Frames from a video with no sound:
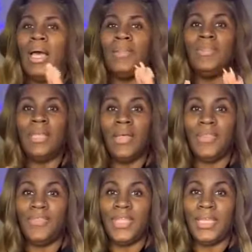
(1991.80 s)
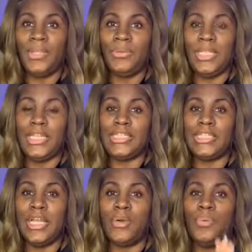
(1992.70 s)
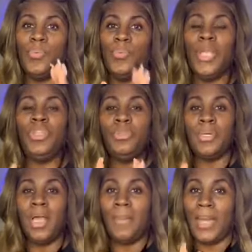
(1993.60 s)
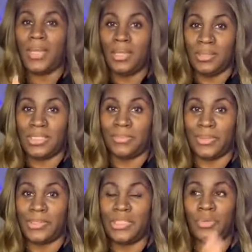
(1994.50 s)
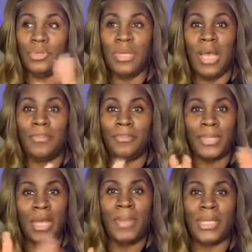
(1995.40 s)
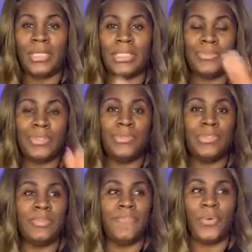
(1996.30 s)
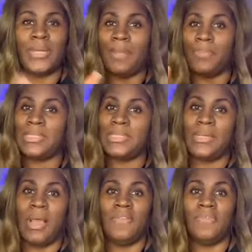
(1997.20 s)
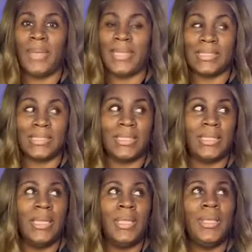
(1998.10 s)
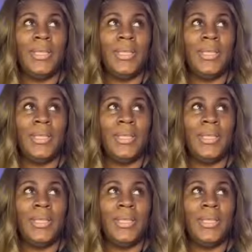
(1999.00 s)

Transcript: Another thing you need to know, when you become my customer. So when you become my customer, you use my 48% off, basically.